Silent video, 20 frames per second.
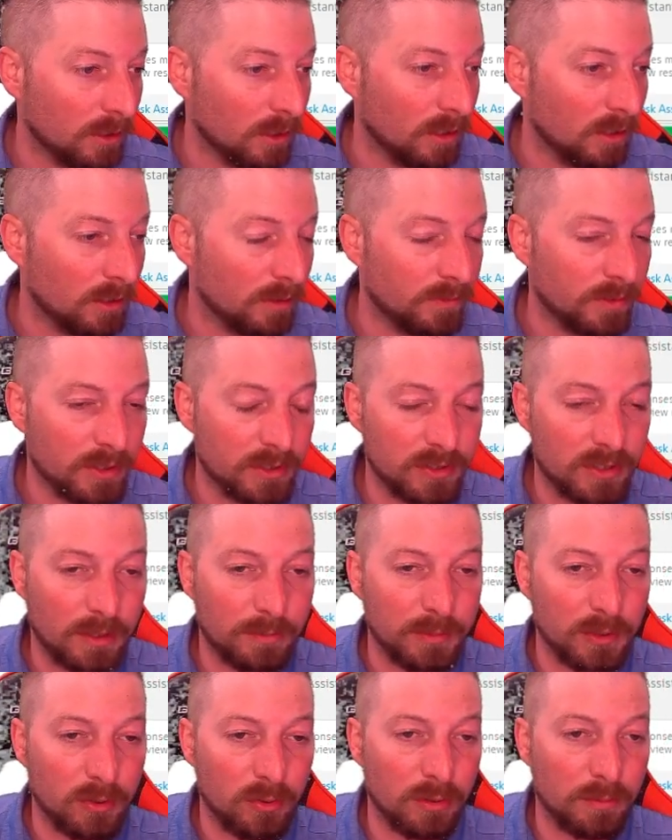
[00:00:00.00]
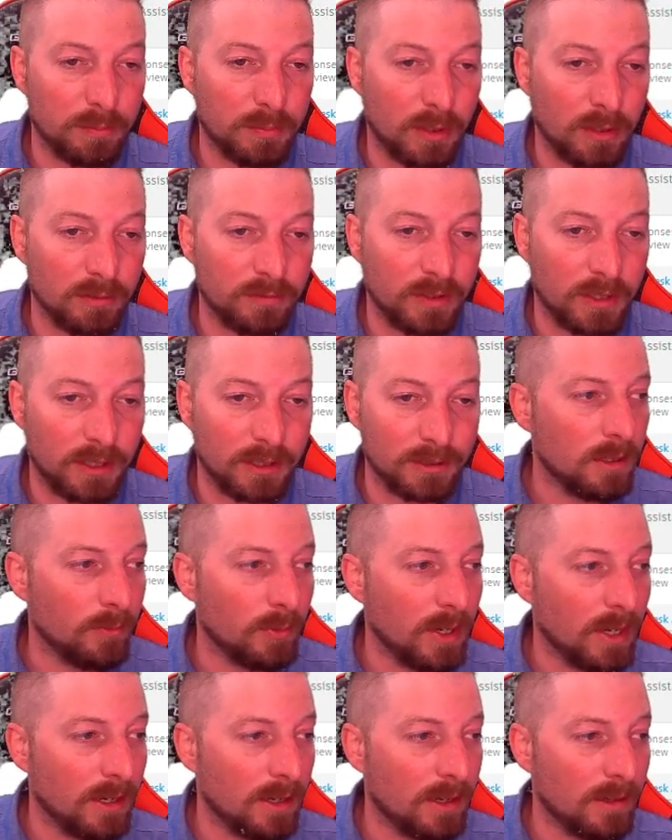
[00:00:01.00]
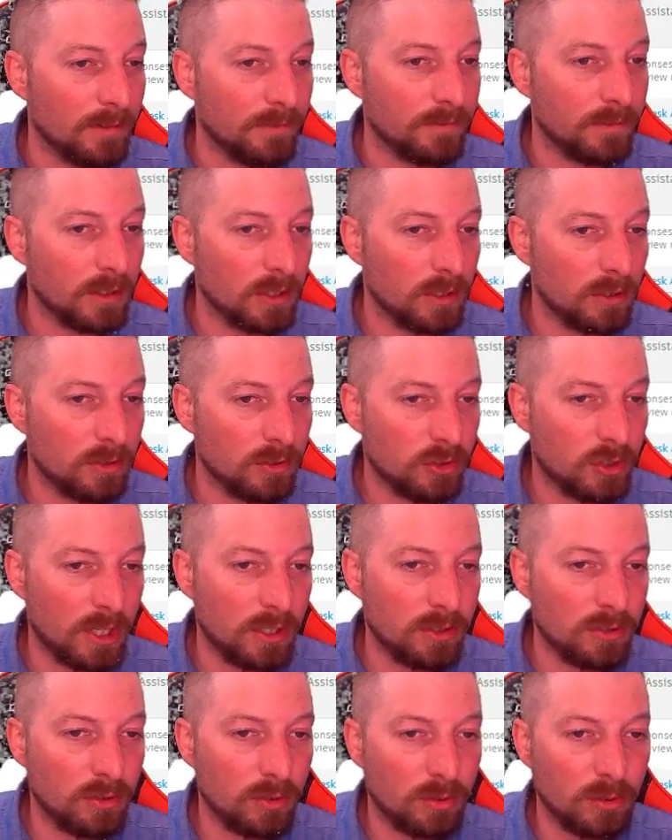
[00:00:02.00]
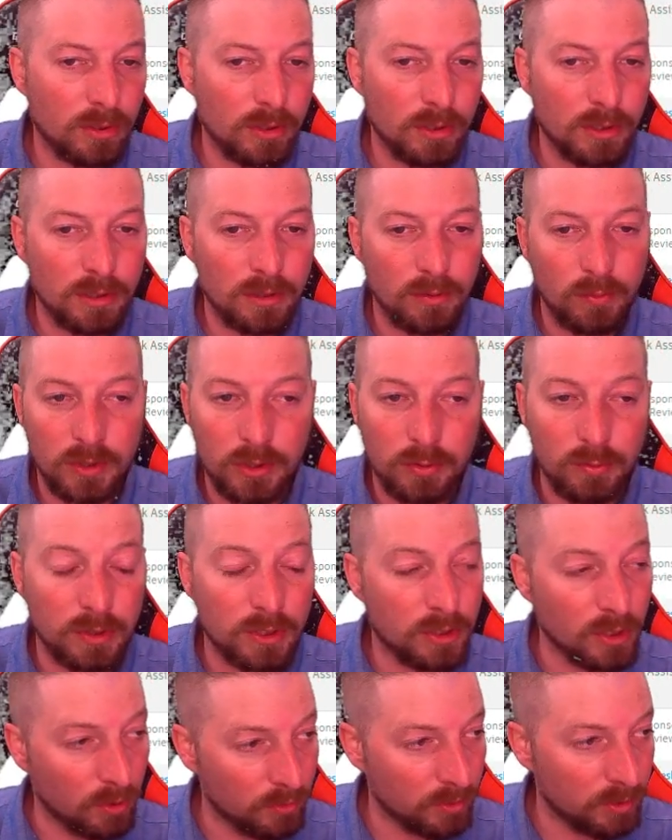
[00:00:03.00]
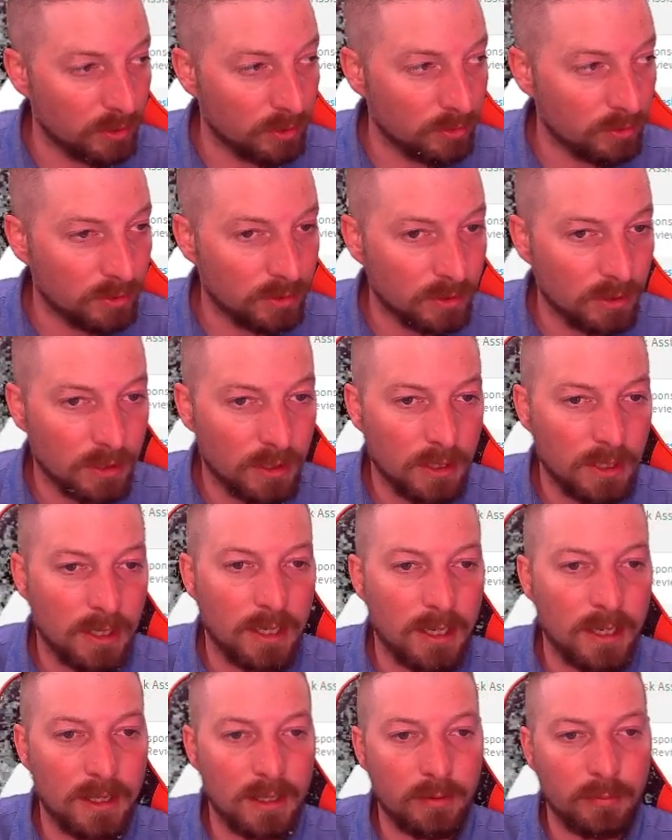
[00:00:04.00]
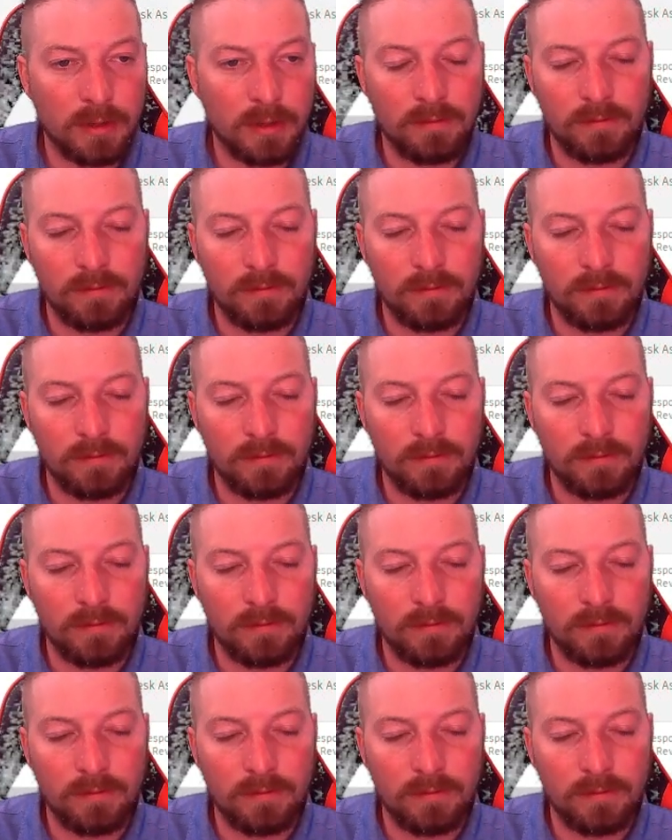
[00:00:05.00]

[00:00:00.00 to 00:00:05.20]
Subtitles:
of an assembly or a part file. We have change order, which we don't use, and then we have